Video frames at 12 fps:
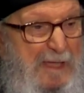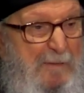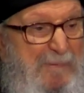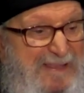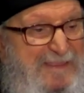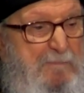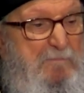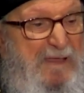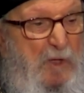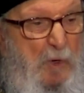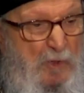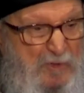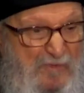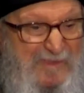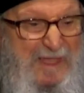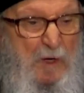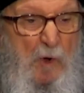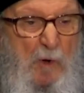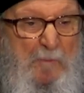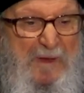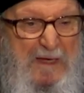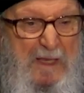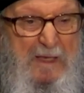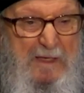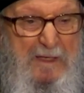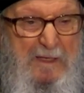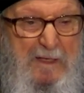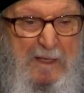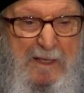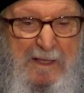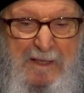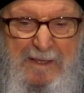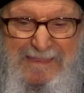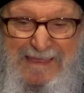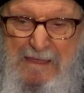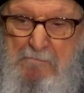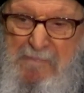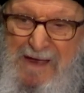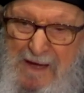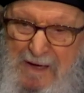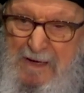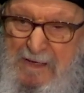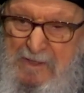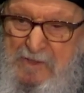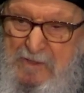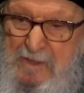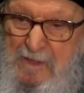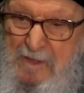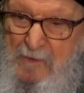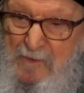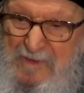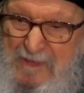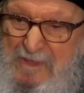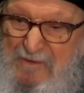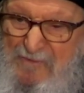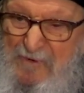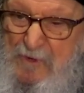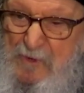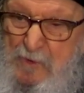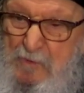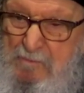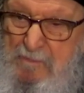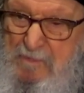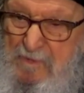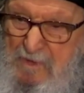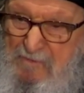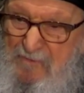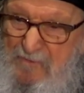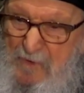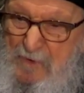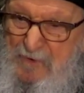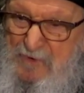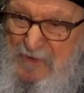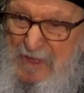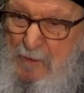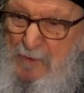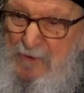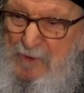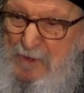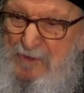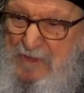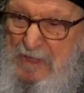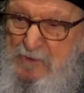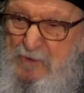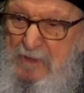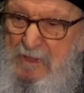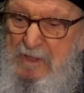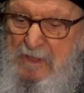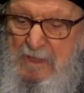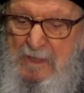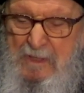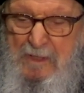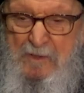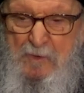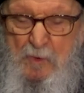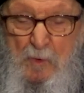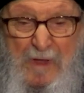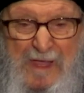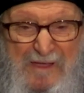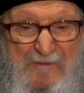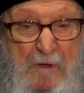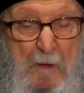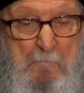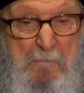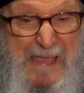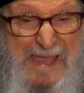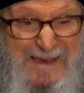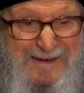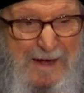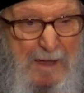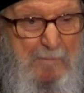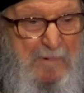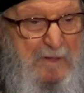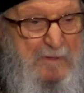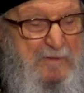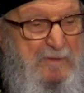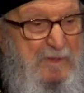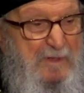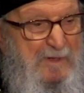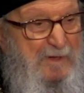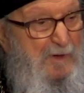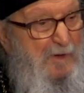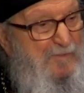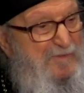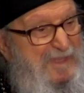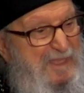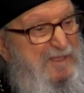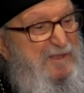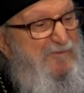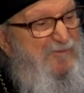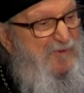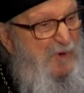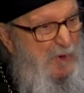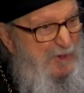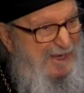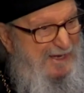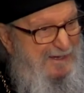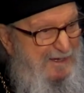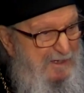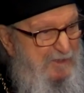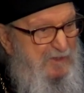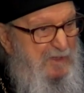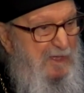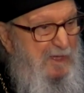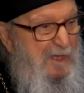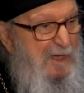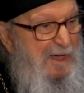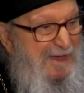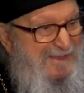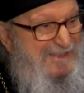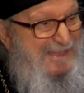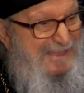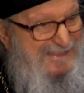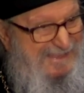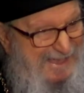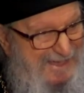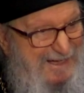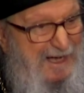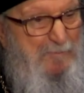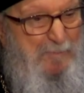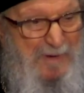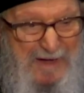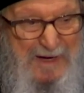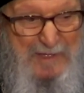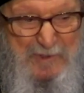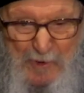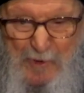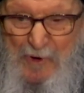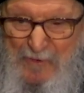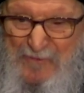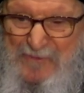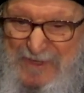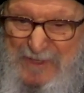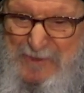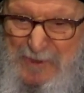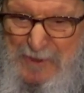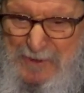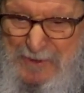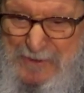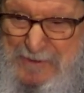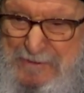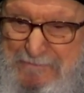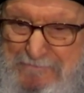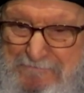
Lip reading: But because of their opening, they managed, within the first, second, third century, to have big numbers of these foreigners as integral parts of the church.